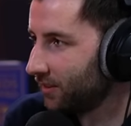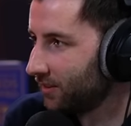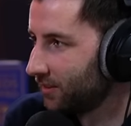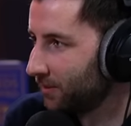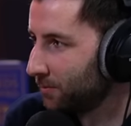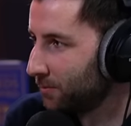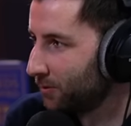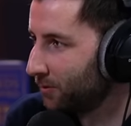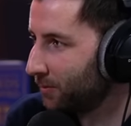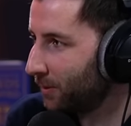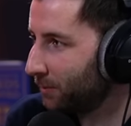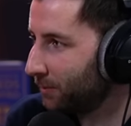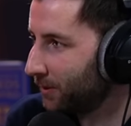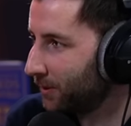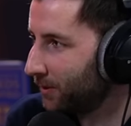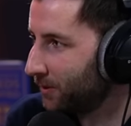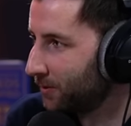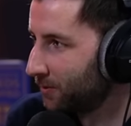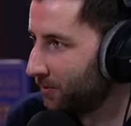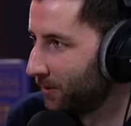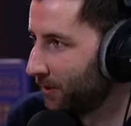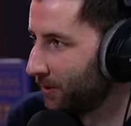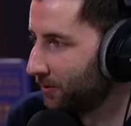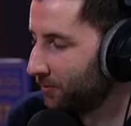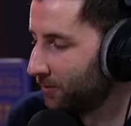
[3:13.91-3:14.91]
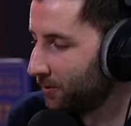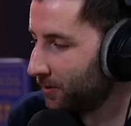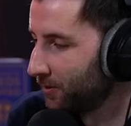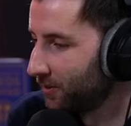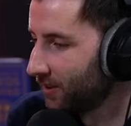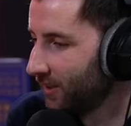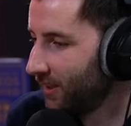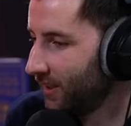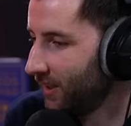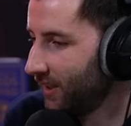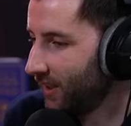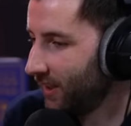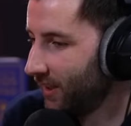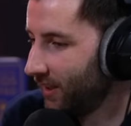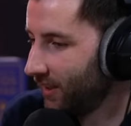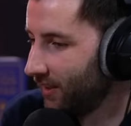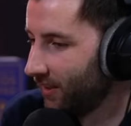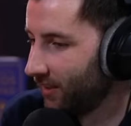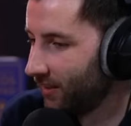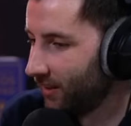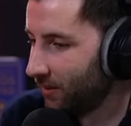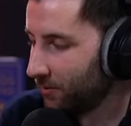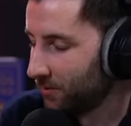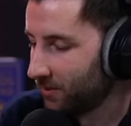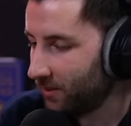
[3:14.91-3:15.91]
I seem to remember going to Ellen Road,
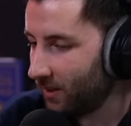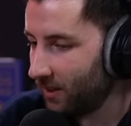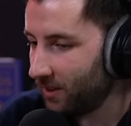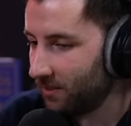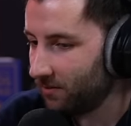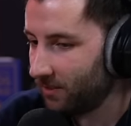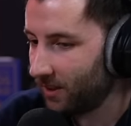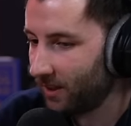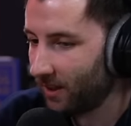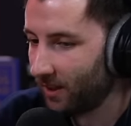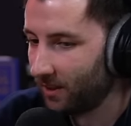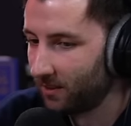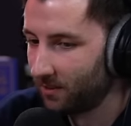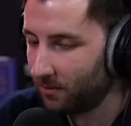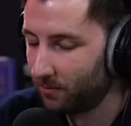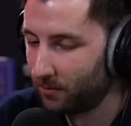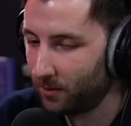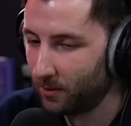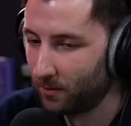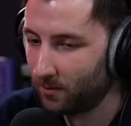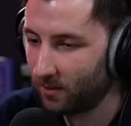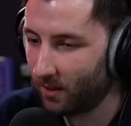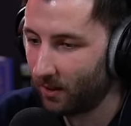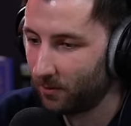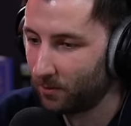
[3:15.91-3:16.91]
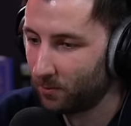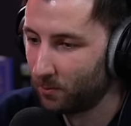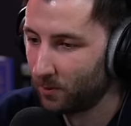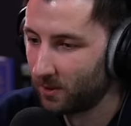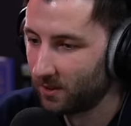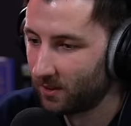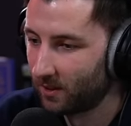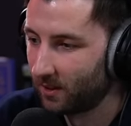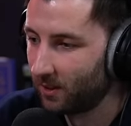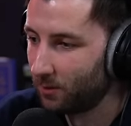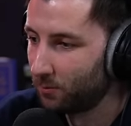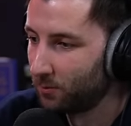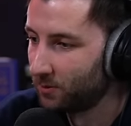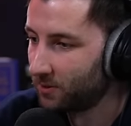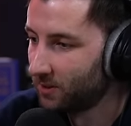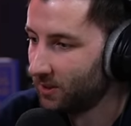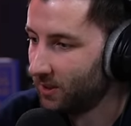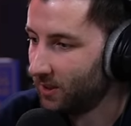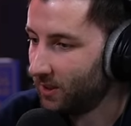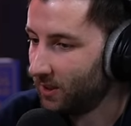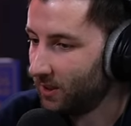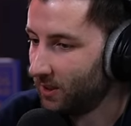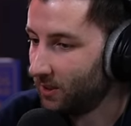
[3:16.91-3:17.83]
and that was kind of the case a few times, whereas he would,